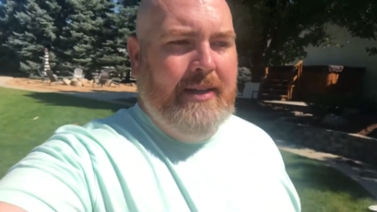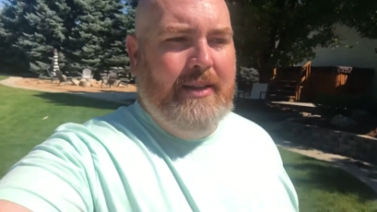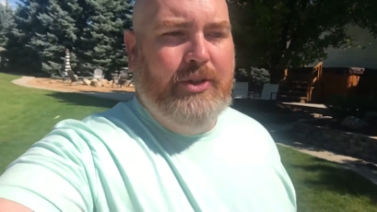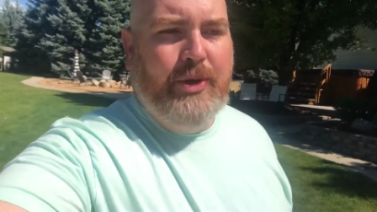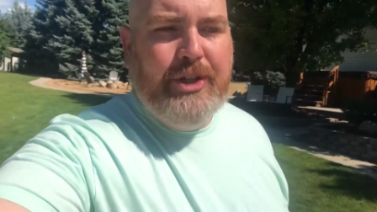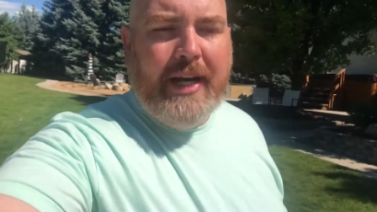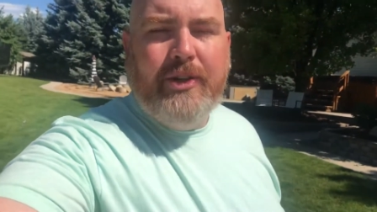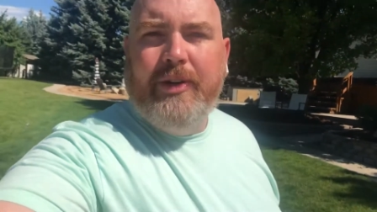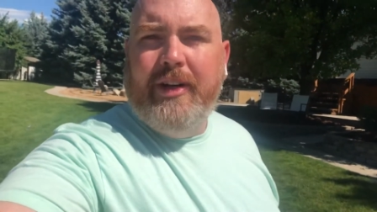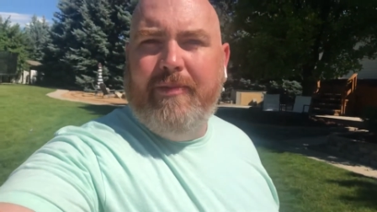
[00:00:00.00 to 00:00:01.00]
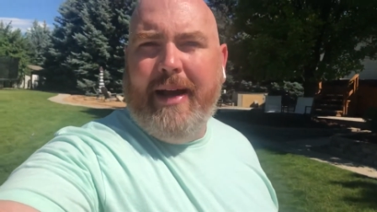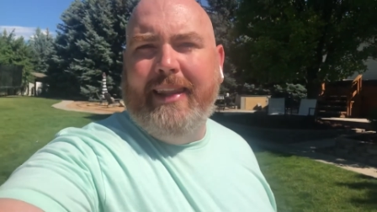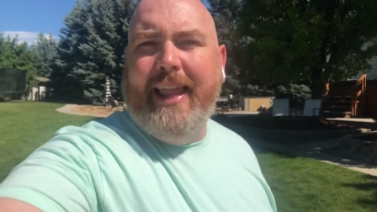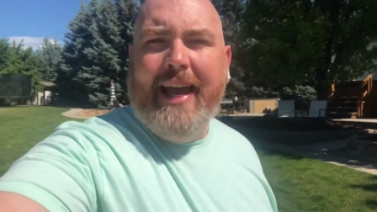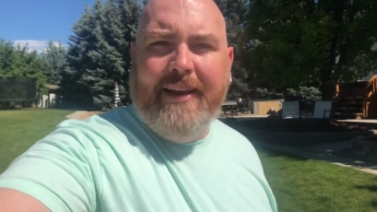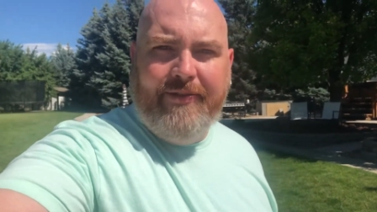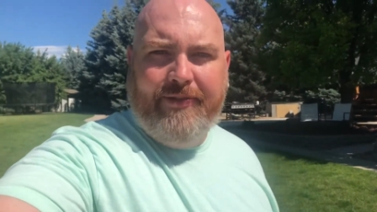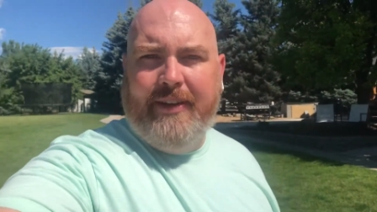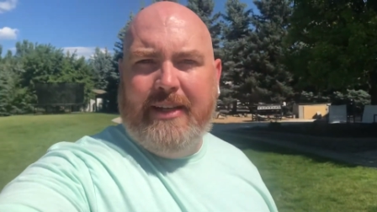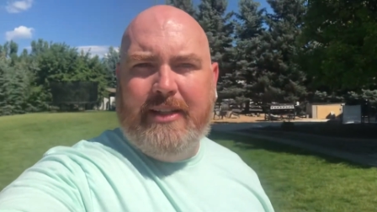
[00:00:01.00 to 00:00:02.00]
the trajectory of my
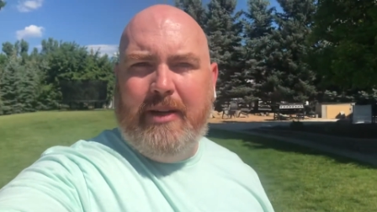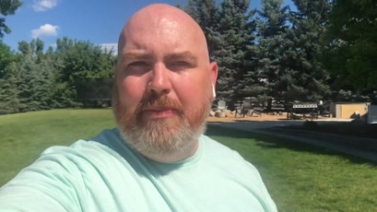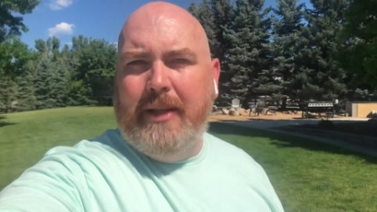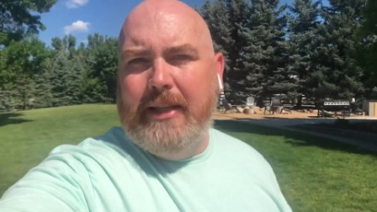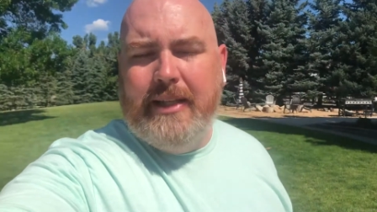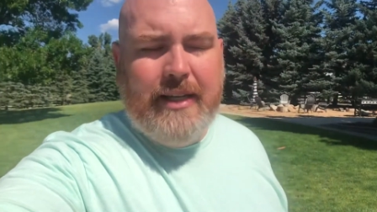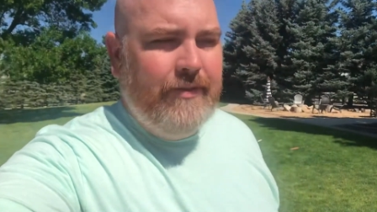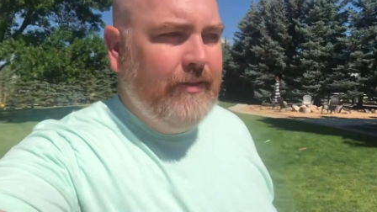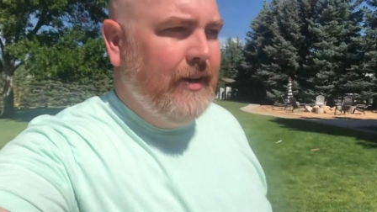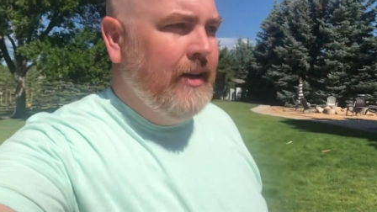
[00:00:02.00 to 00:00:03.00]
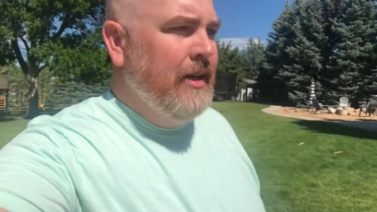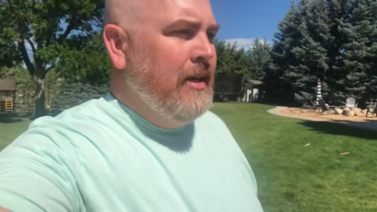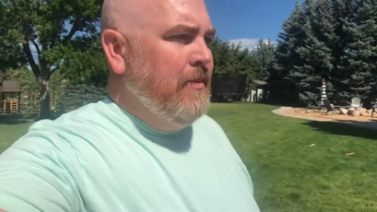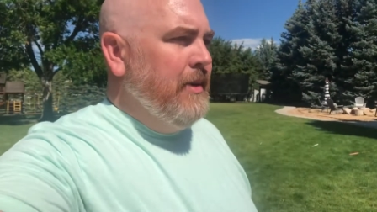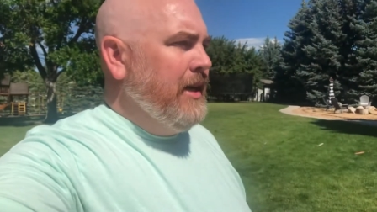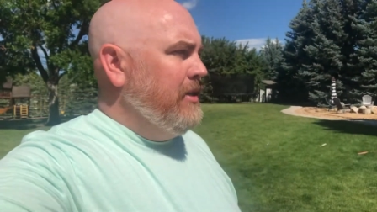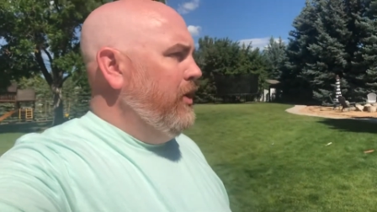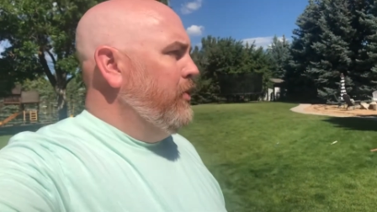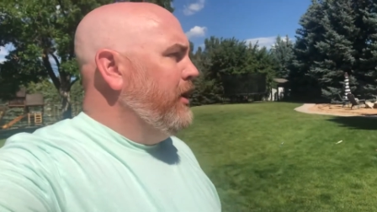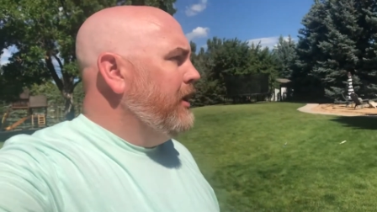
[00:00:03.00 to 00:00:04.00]
life is completely different because of
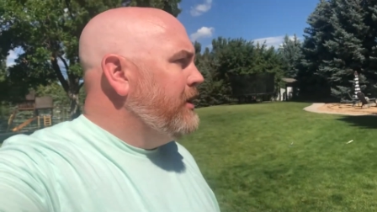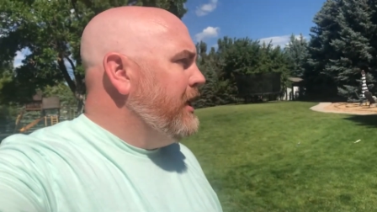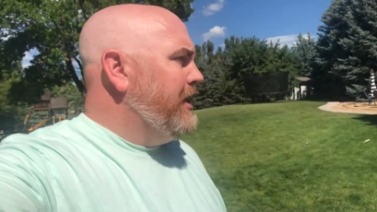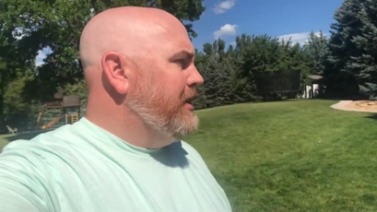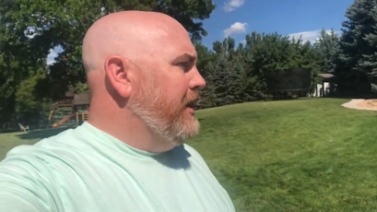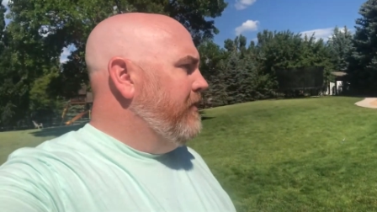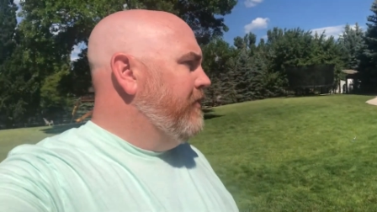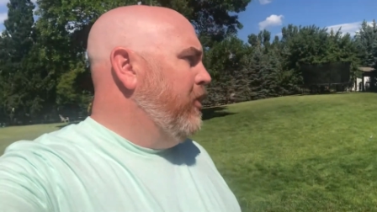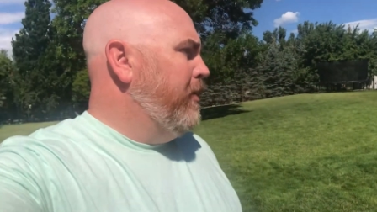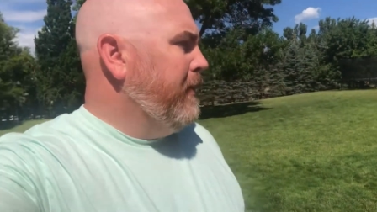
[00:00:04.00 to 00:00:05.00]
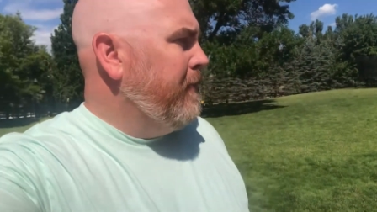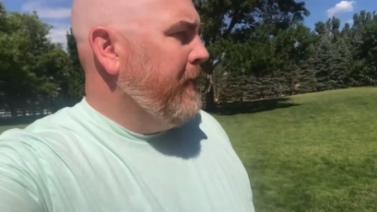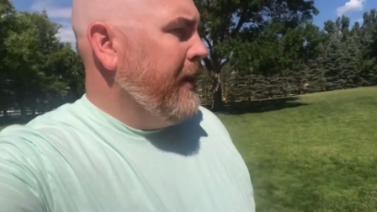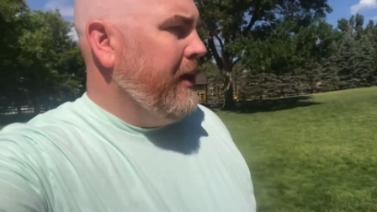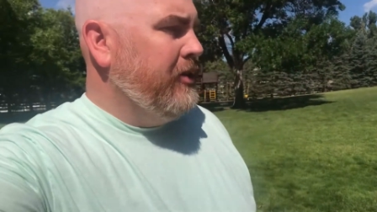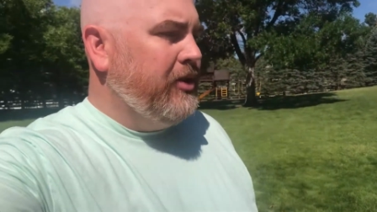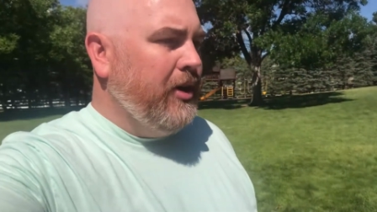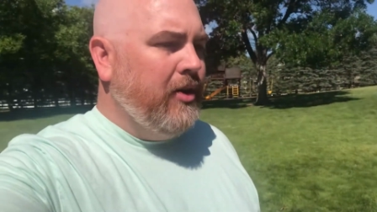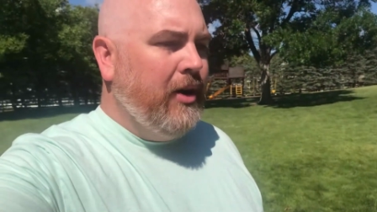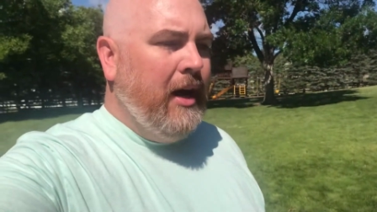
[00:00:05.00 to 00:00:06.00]
what real estate has done for me. And
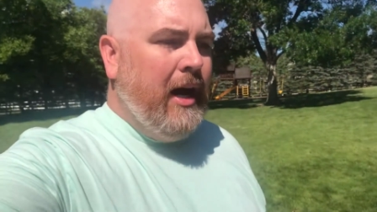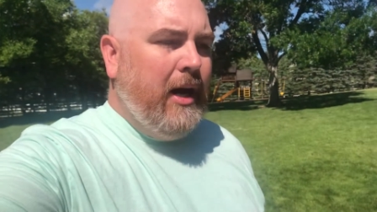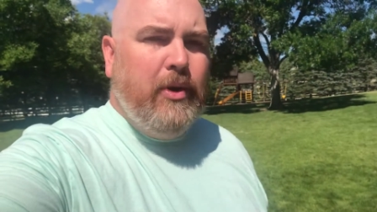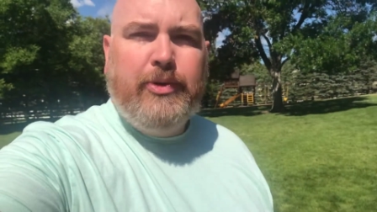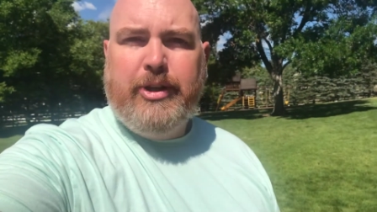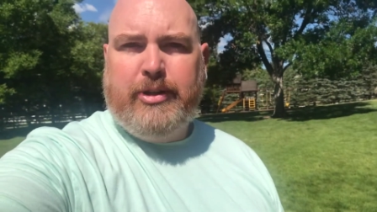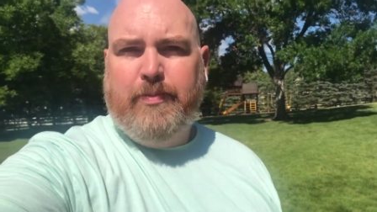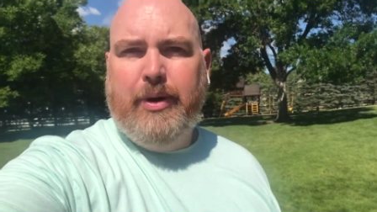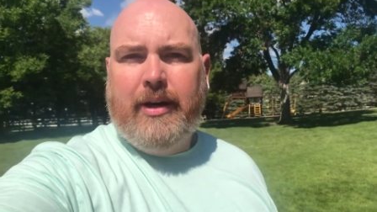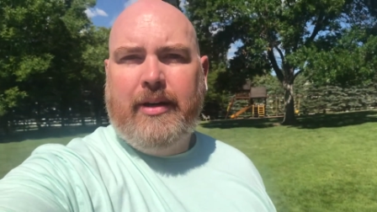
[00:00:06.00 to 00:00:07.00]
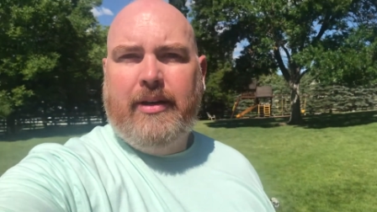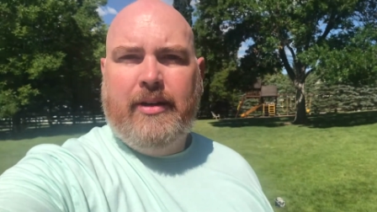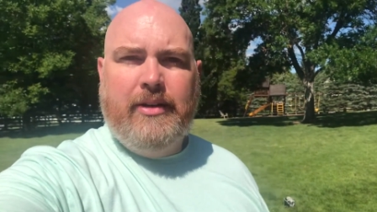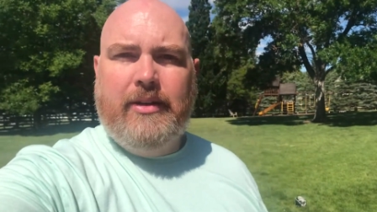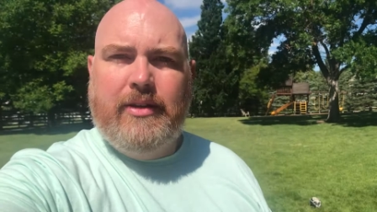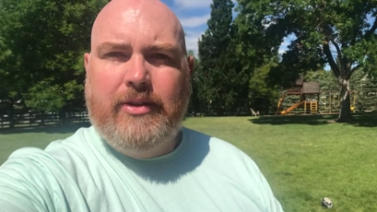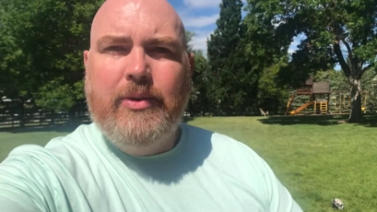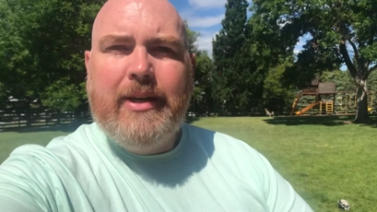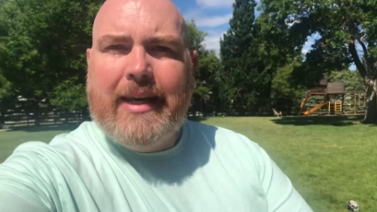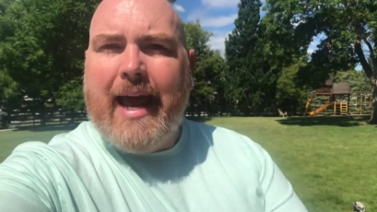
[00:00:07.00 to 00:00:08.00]
so I wrote this book. You
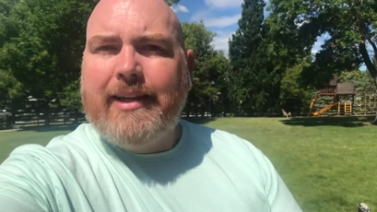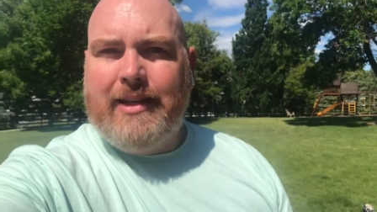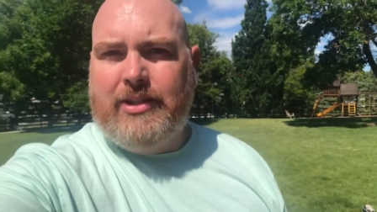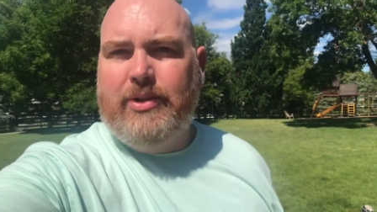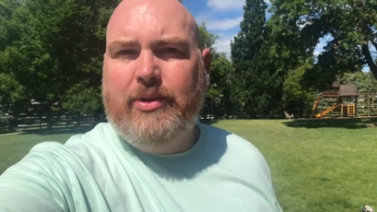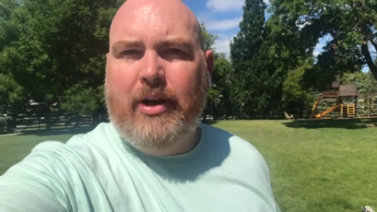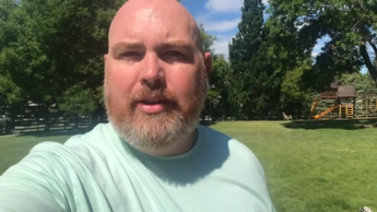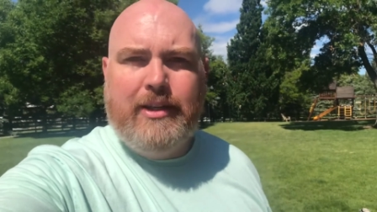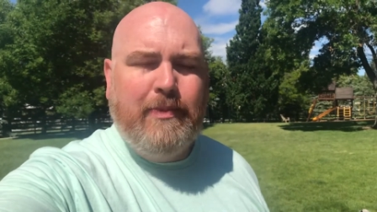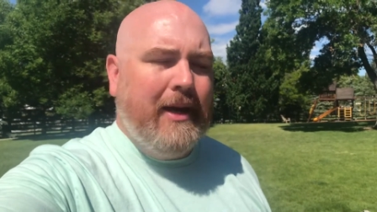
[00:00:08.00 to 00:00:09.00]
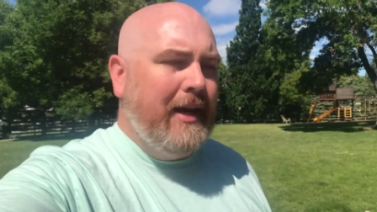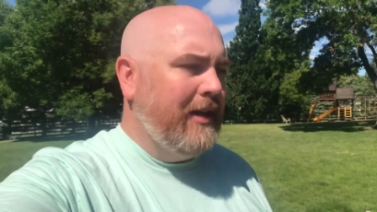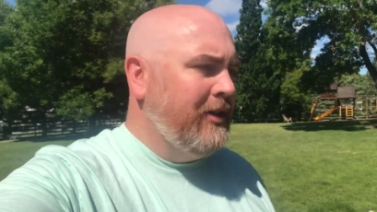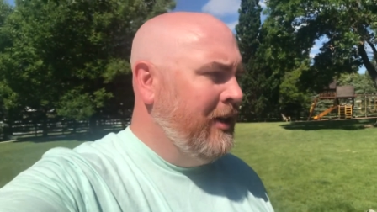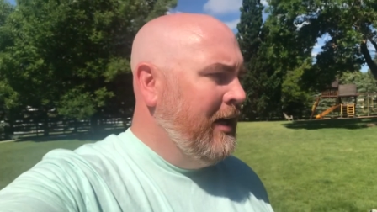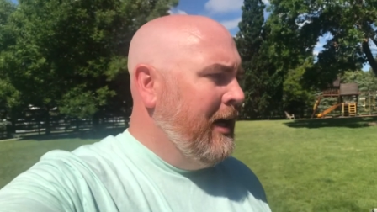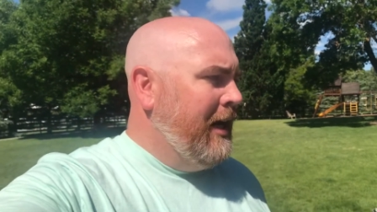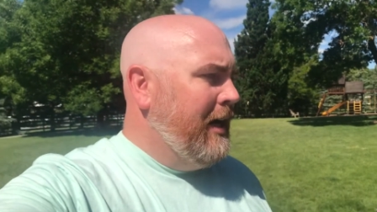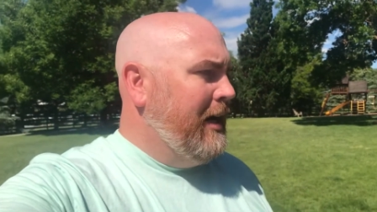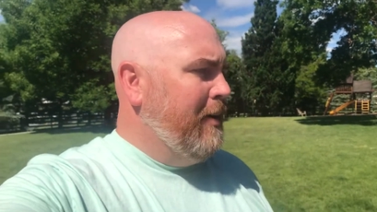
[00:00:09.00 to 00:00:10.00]
can get access to it on this page.
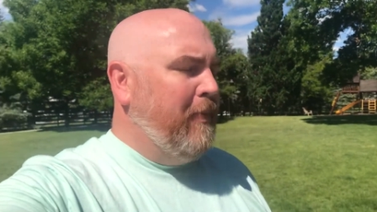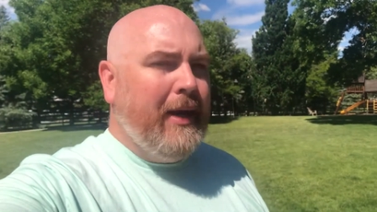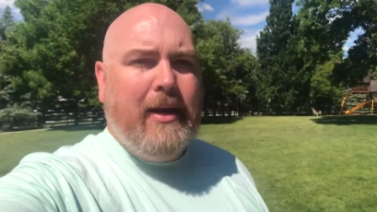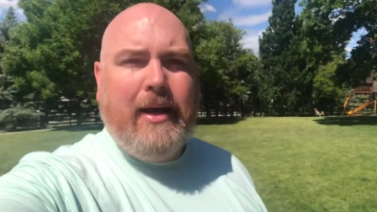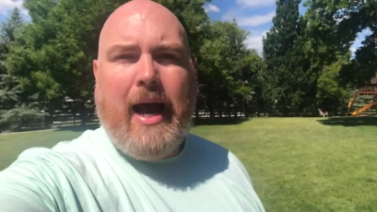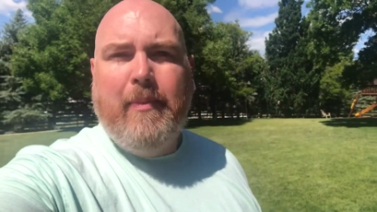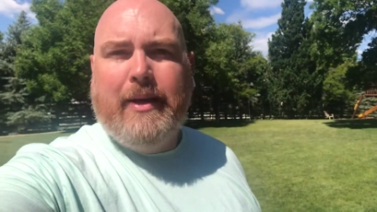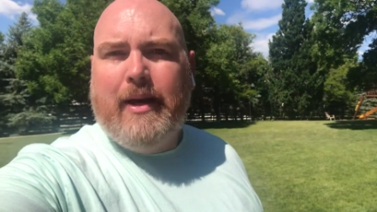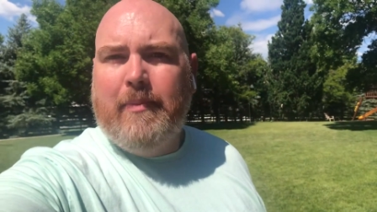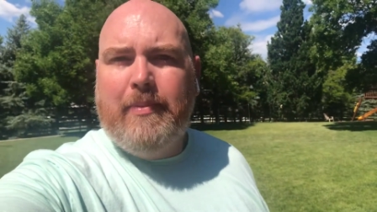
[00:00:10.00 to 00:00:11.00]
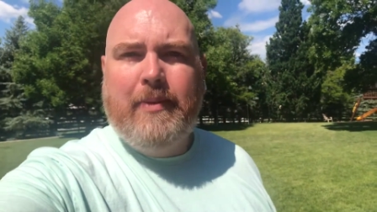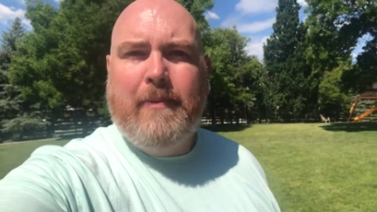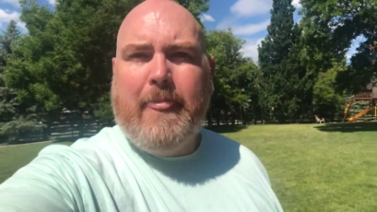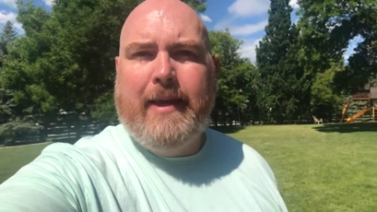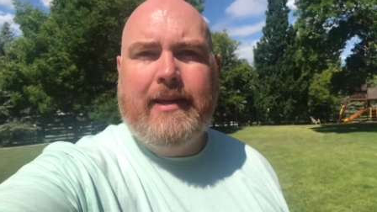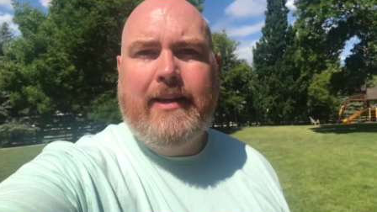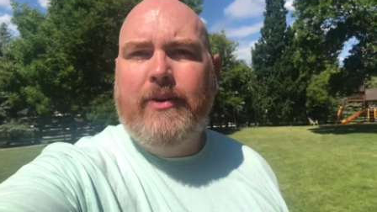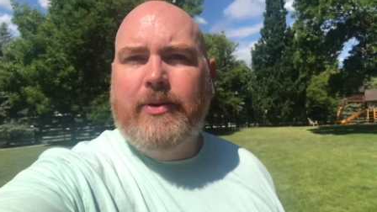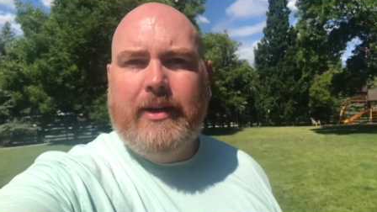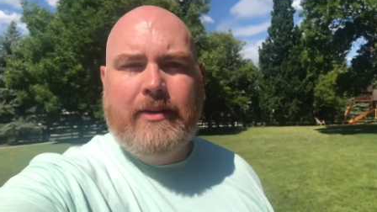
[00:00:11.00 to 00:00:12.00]
Uh, pick a copy up and give it
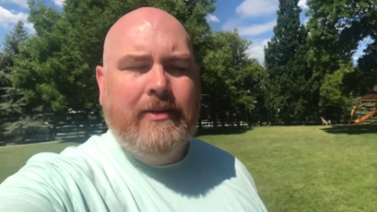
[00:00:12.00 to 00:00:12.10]
a read